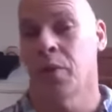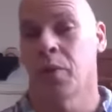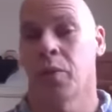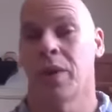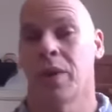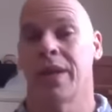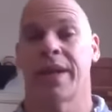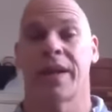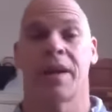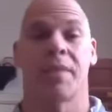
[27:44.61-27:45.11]

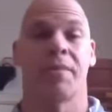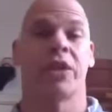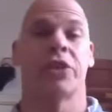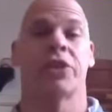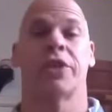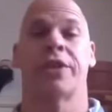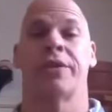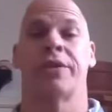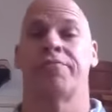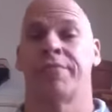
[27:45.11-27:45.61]
Well, like I
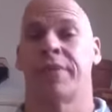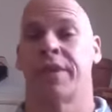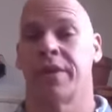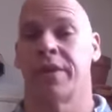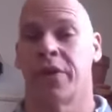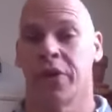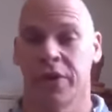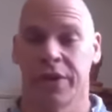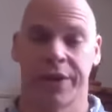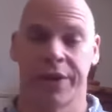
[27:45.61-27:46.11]
mentioned
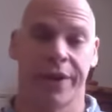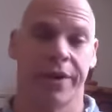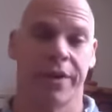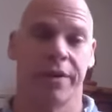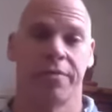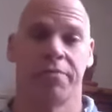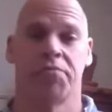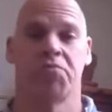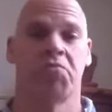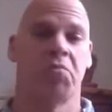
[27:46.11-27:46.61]

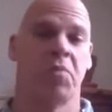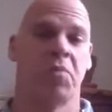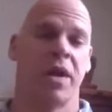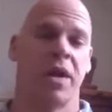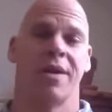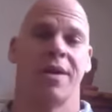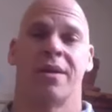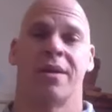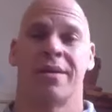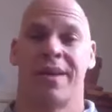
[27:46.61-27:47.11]
earlier,
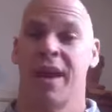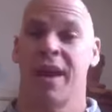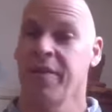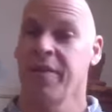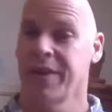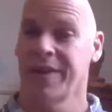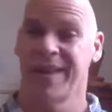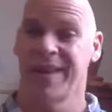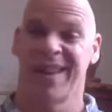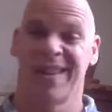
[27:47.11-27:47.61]

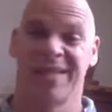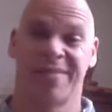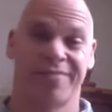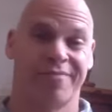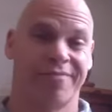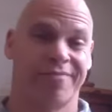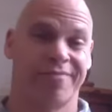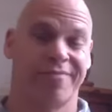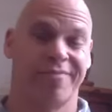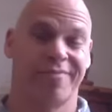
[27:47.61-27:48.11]
everything
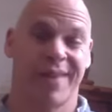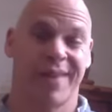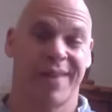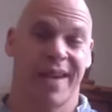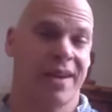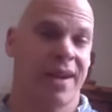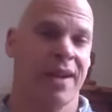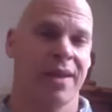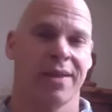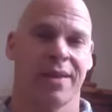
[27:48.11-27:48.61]

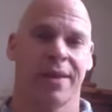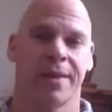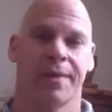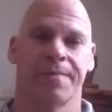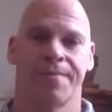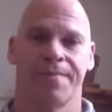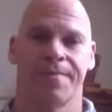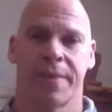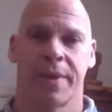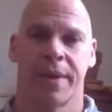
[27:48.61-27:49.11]
and nothing.
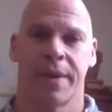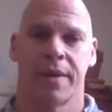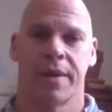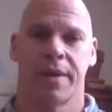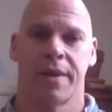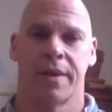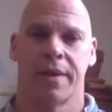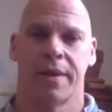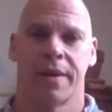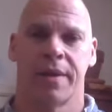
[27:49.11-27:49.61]

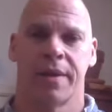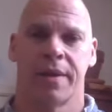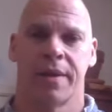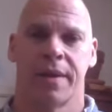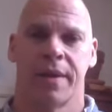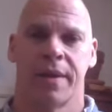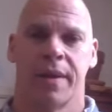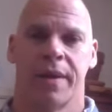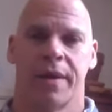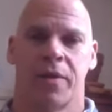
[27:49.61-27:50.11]

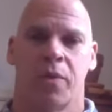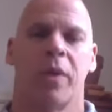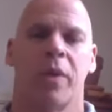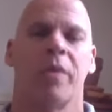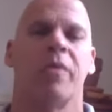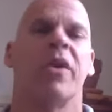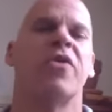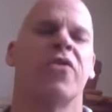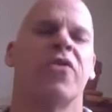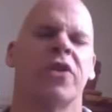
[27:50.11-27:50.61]
When
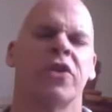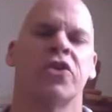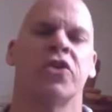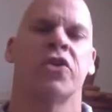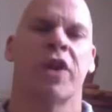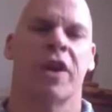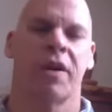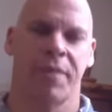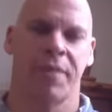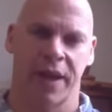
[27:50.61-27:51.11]
we first
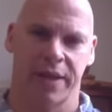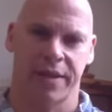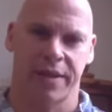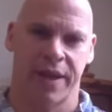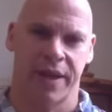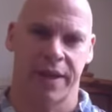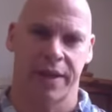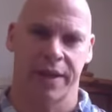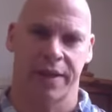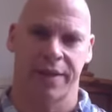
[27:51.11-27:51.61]
start
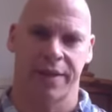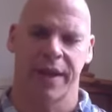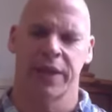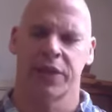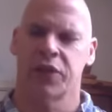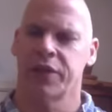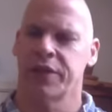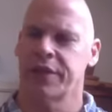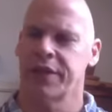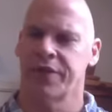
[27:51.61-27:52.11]
meditating,
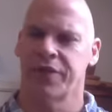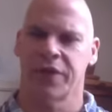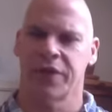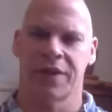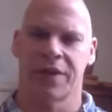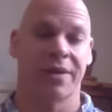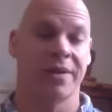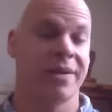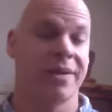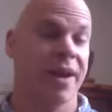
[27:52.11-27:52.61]
it's
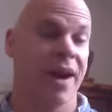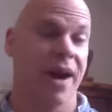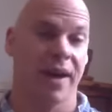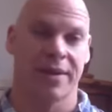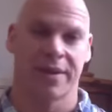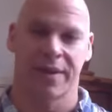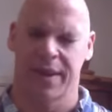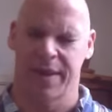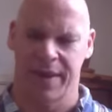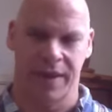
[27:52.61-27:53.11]
difficult
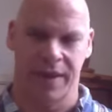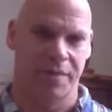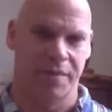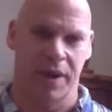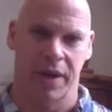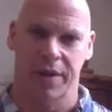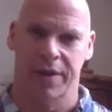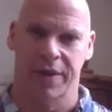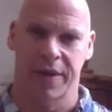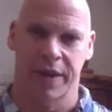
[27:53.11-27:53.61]
not to think
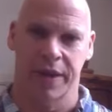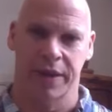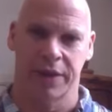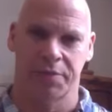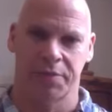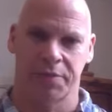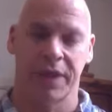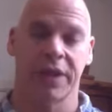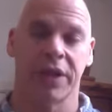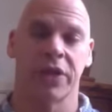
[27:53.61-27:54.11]
about things
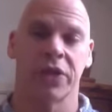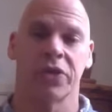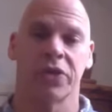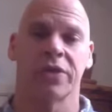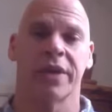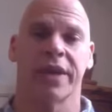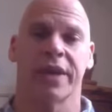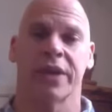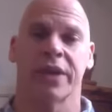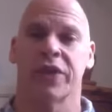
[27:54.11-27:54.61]
because,
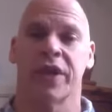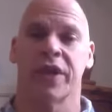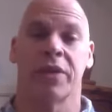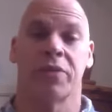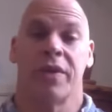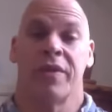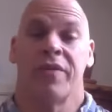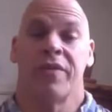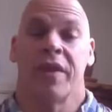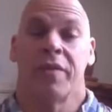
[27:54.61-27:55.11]
like I said,
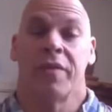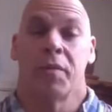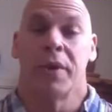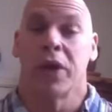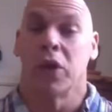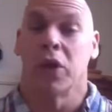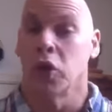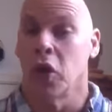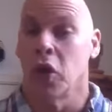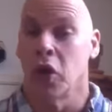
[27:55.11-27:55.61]
we've never
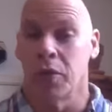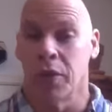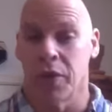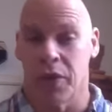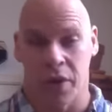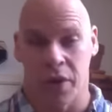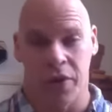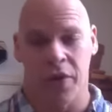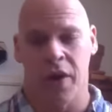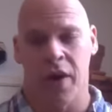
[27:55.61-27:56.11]
been alone with
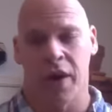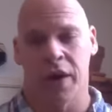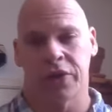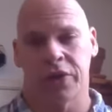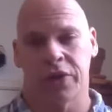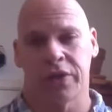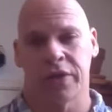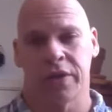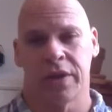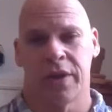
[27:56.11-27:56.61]
our
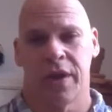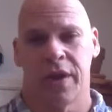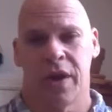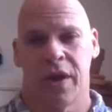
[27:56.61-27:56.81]
thoughts.